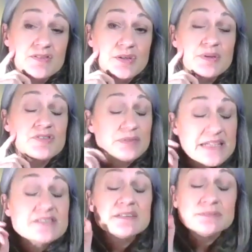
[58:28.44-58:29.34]
So it's
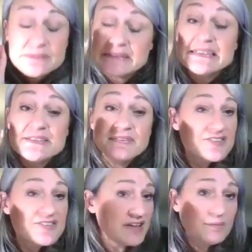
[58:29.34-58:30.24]
a really
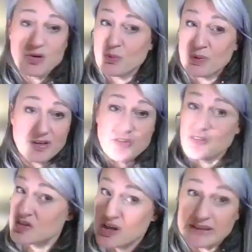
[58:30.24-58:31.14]
it's another reason why this is
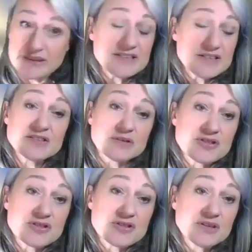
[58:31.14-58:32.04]
not an easy
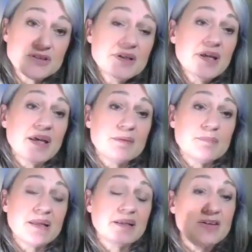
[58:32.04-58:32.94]
solution.
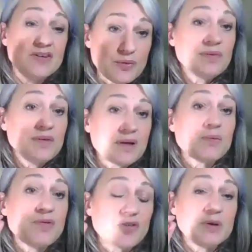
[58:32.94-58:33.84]
And I do think
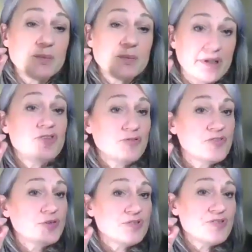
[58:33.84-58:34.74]
there would still be a place for
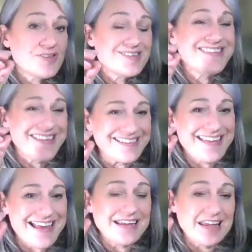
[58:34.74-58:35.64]
services
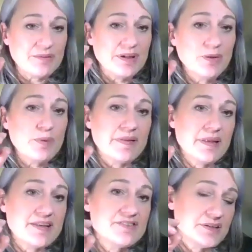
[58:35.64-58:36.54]
in that area, whether
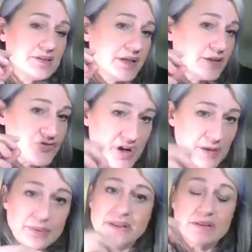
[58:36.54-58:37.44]
that's like a
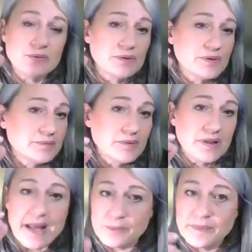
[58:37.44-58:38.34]
drop-in or
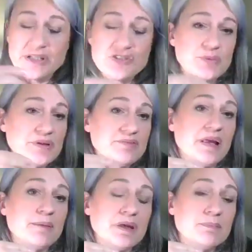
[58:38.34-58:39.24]
an outreach or whatever
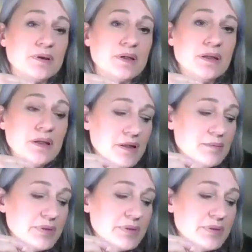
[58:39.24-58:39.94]
that may be.